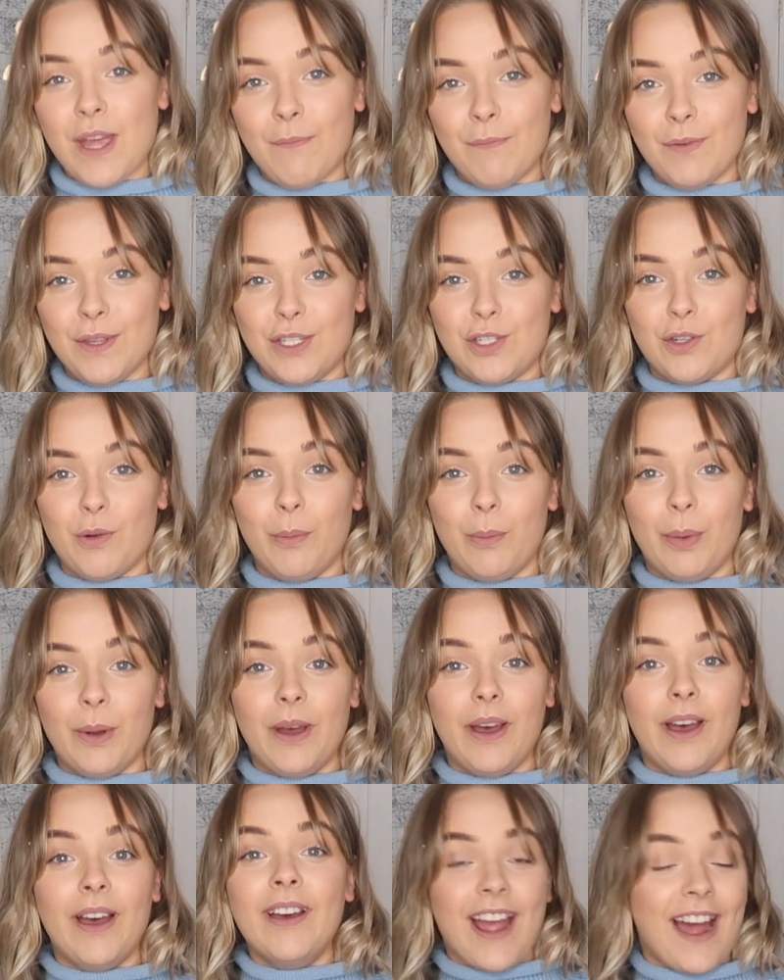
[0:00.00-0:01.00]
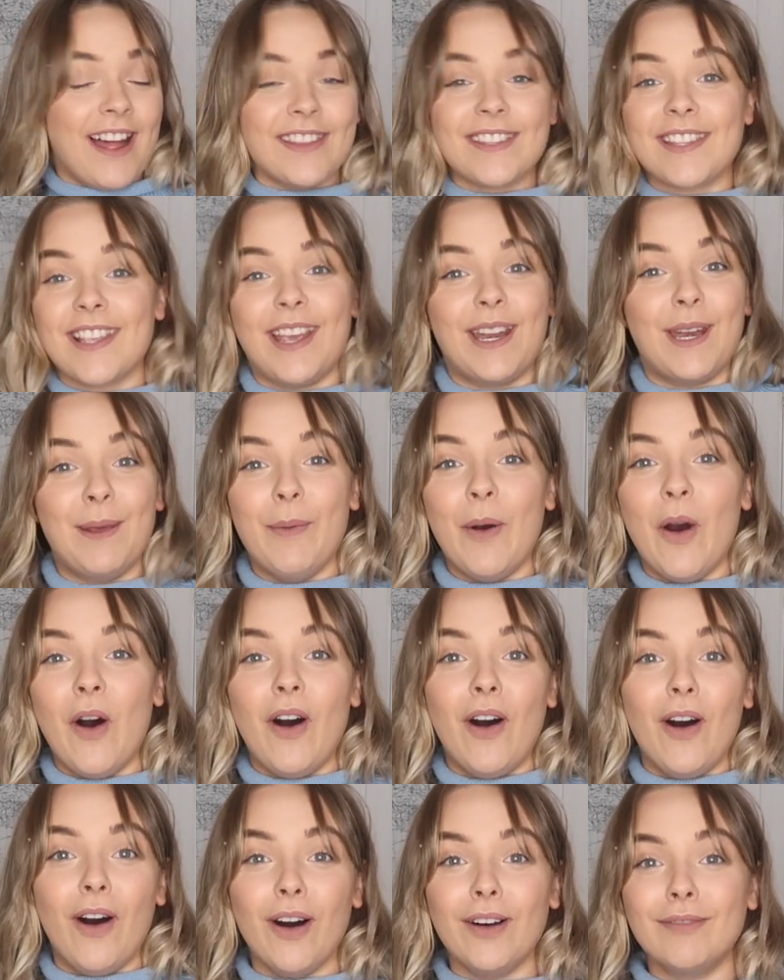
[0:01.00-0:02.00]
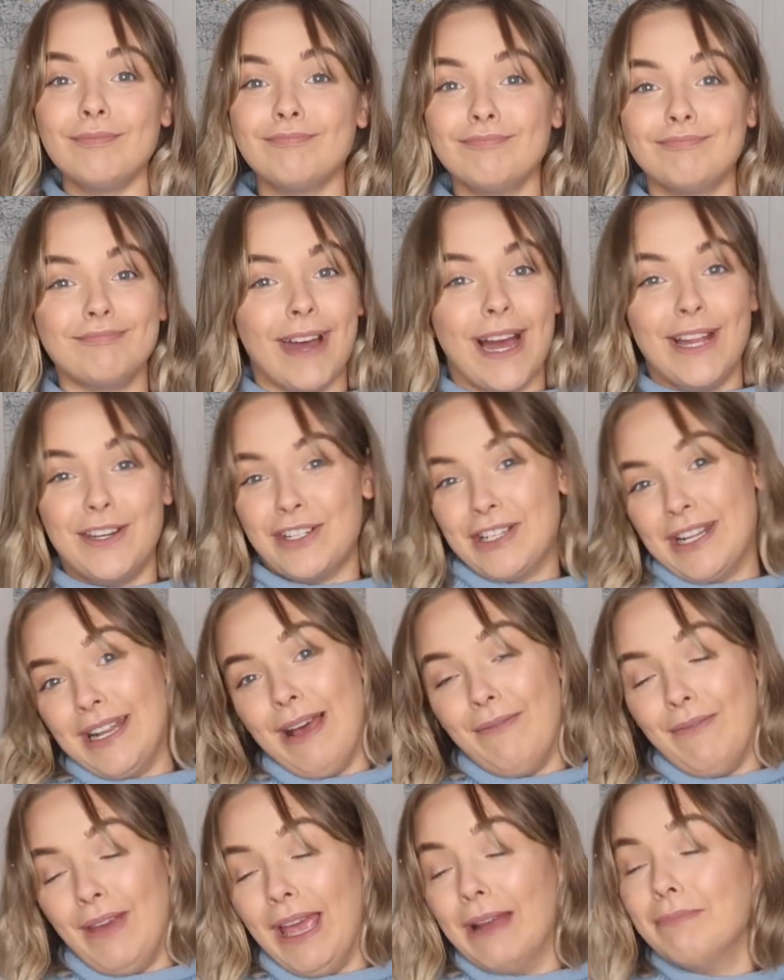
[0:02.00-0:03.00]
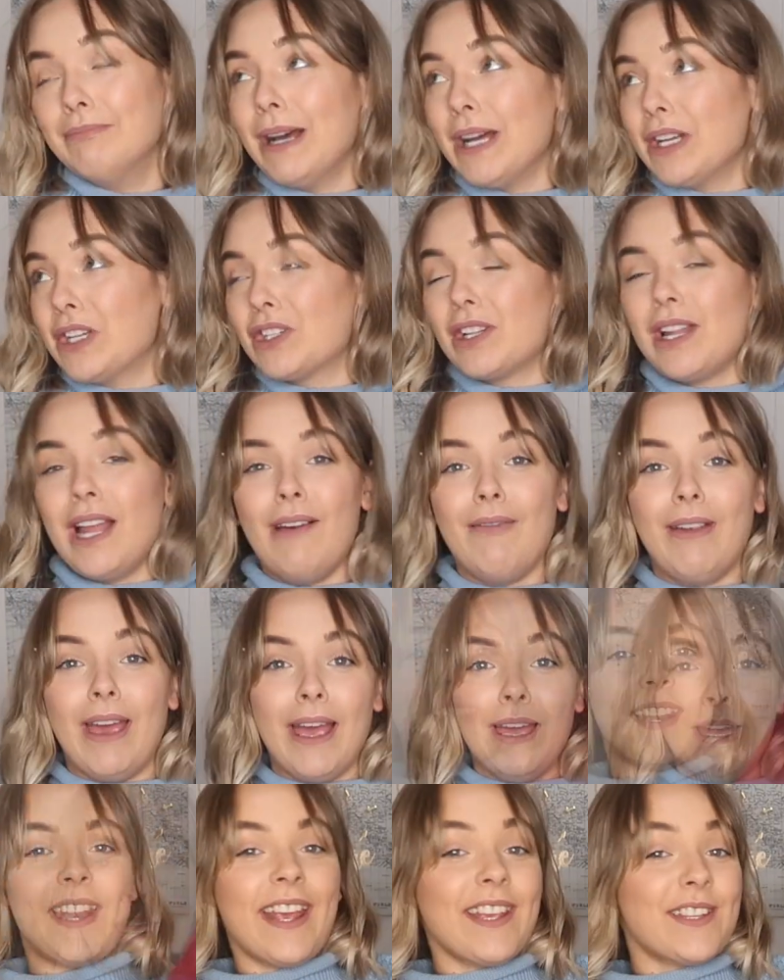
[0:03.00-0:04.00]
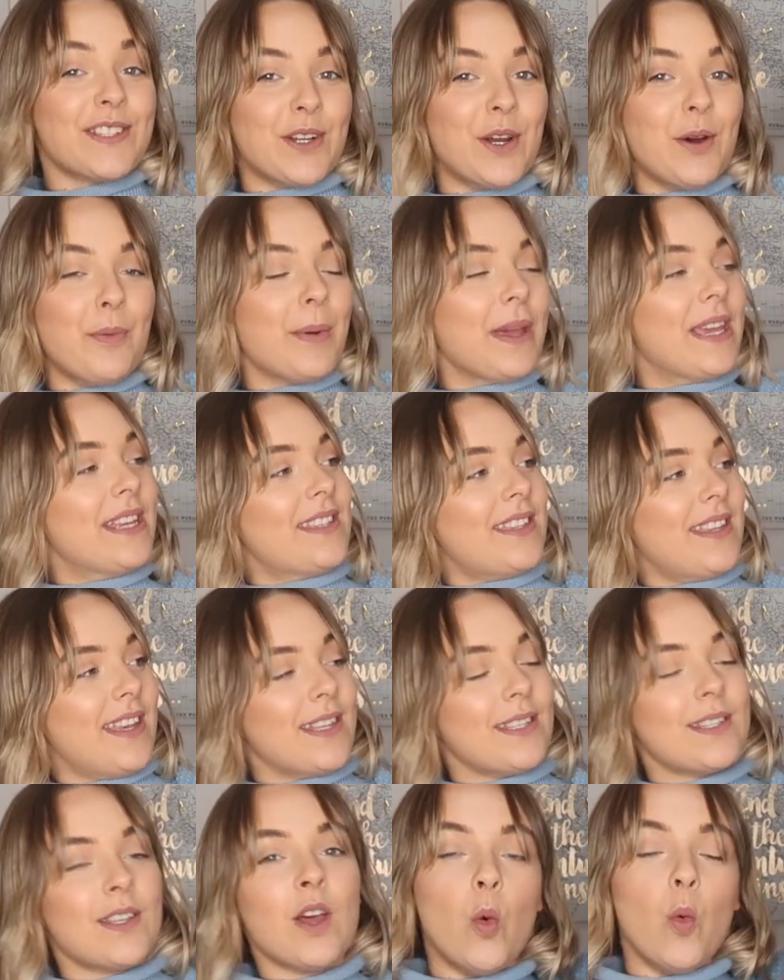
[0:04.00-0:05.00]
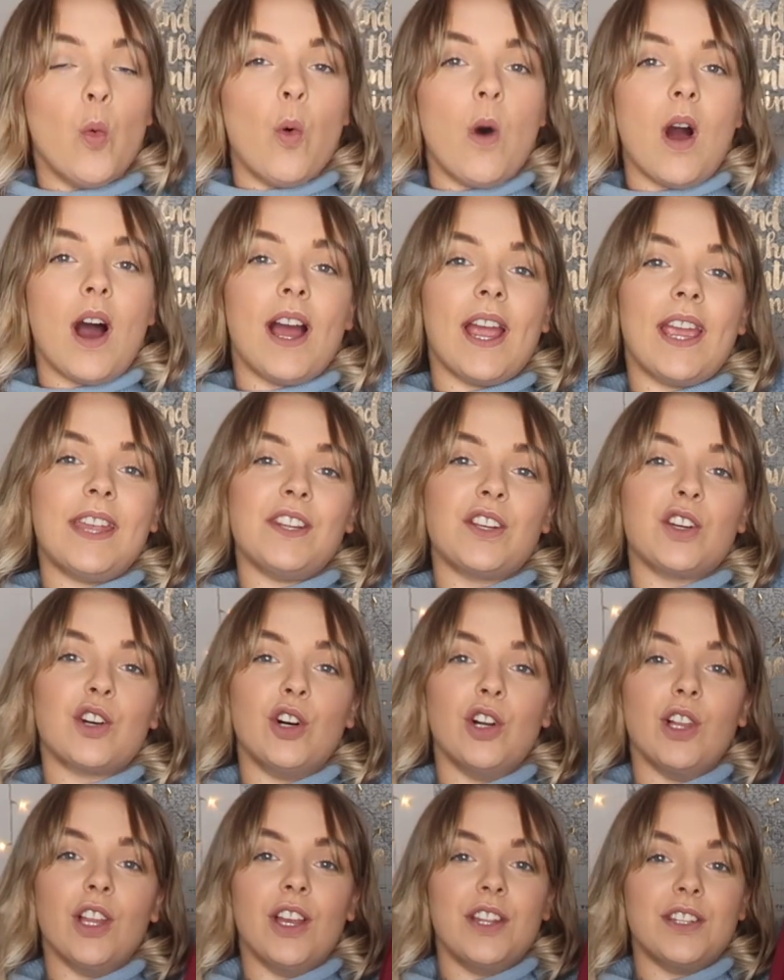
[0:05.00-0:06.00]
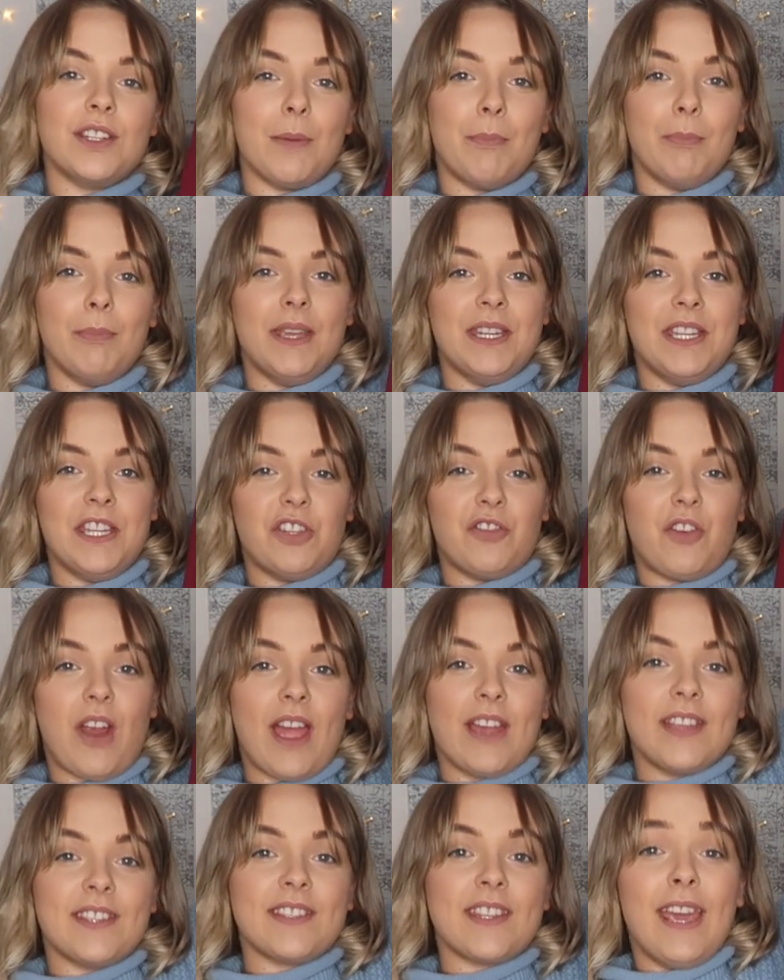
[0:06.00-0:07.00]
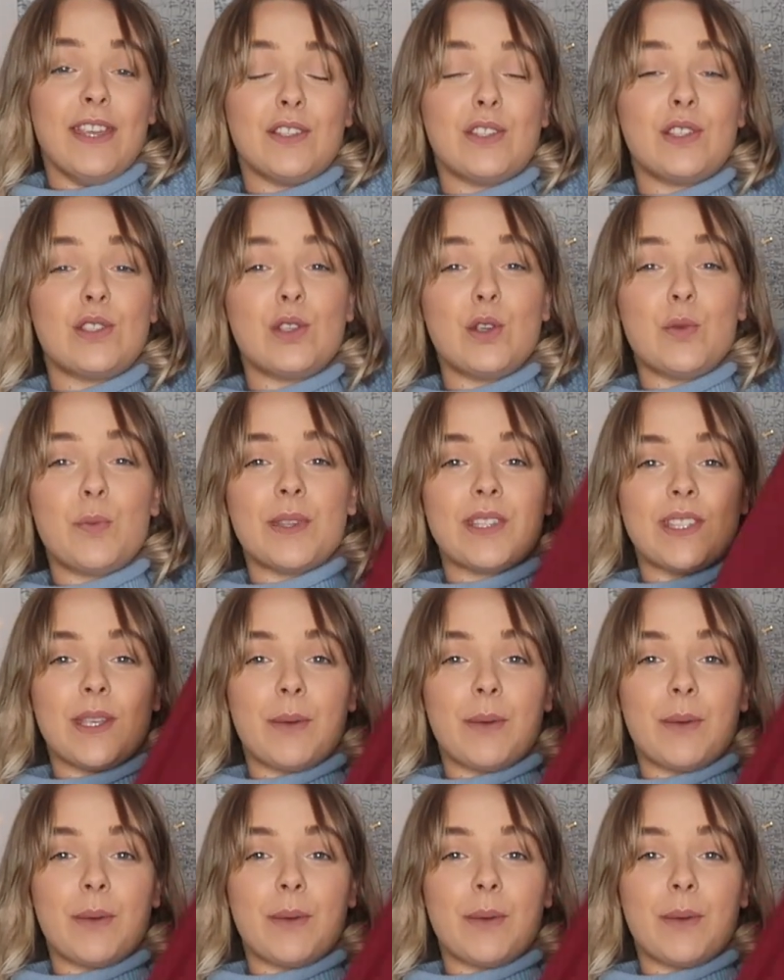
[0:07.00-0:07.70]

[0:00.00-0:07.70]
10 for this jumper. Can't say anymore. I just love it. I just love it. Next up is this wine coloured midi dress. It's super